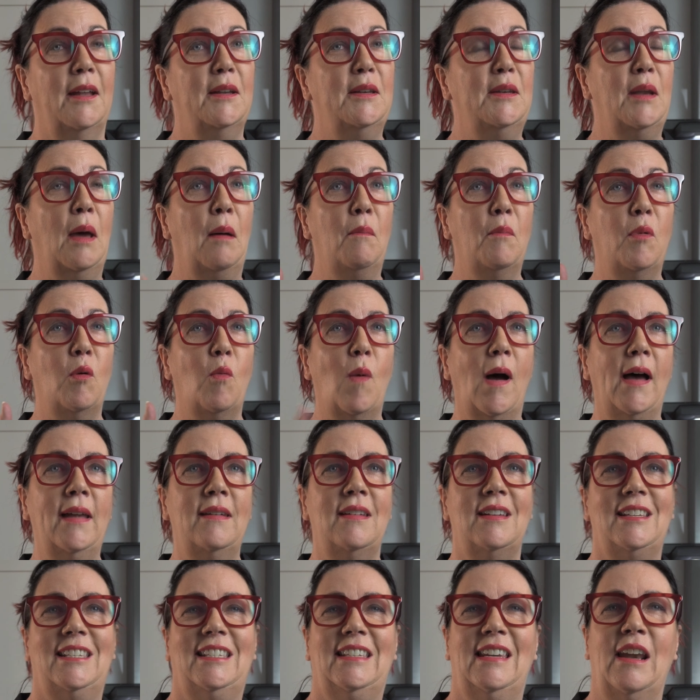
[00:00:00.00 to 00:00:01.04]
Number
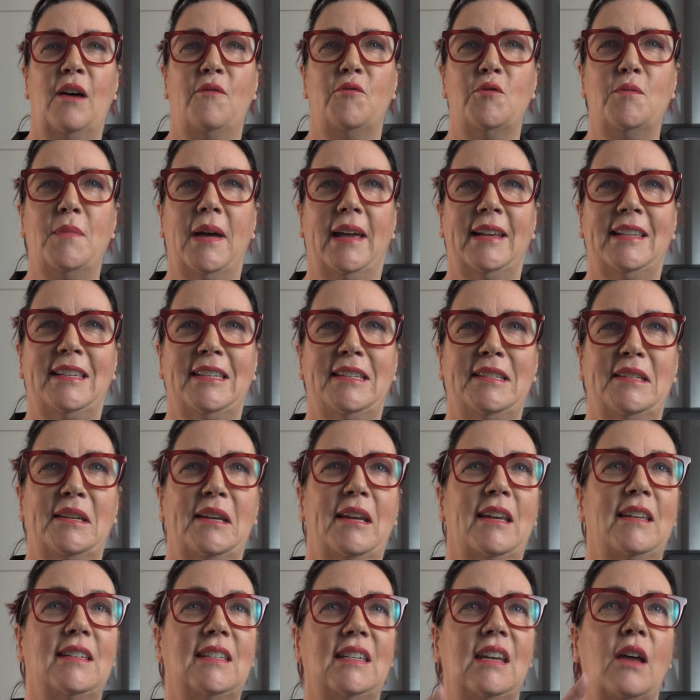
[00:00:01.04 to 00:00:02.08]
1, snuffle mats.
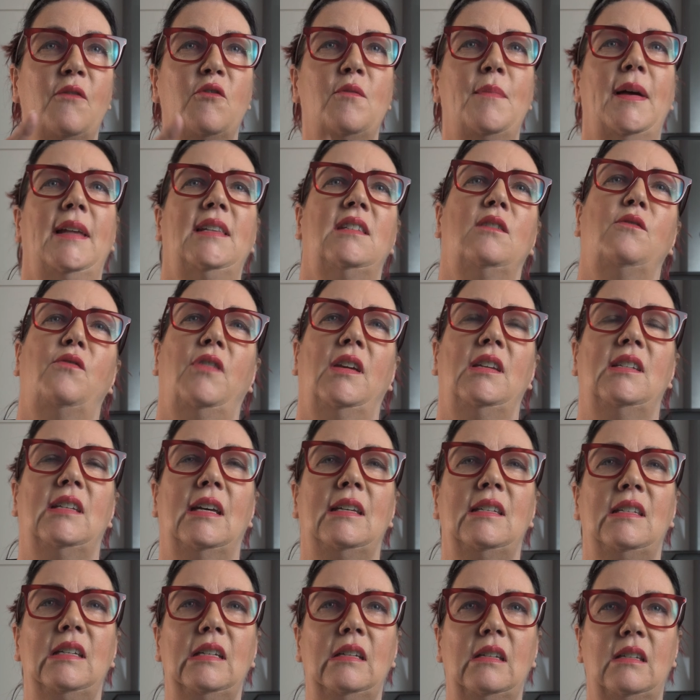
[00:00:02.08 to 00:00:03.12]
Snuffle mats are
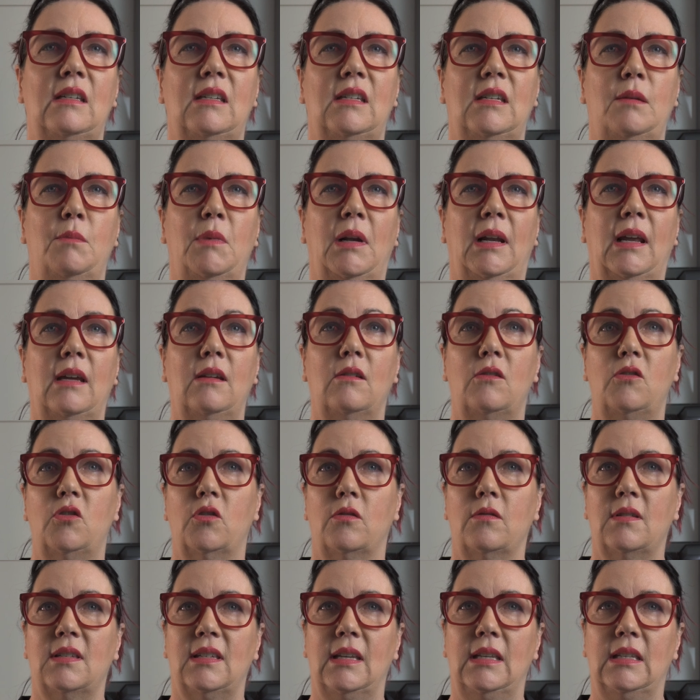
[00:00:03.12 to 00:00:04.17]
fantastic to stimulate your
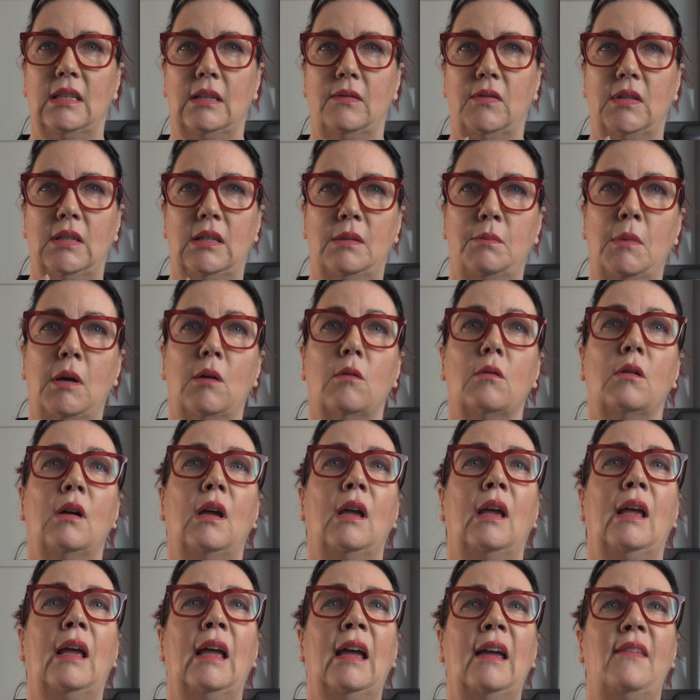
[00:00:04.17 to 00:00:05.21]
dog's sense of smell.
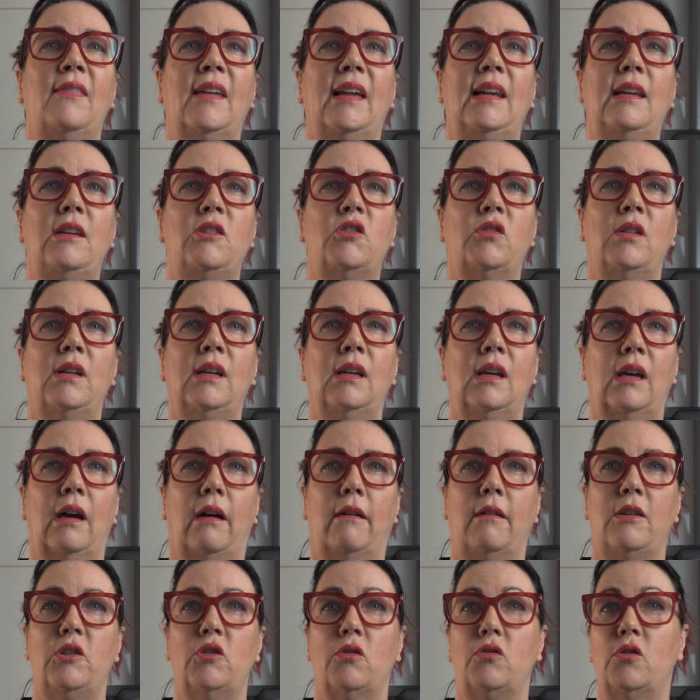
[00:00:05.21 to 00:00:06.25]
They literally
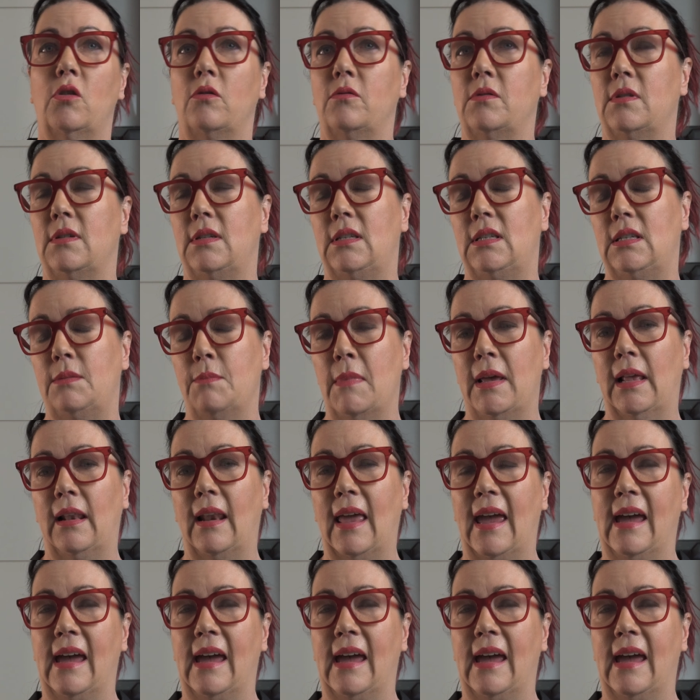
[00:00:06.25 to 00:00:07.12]
encourage your dog to smell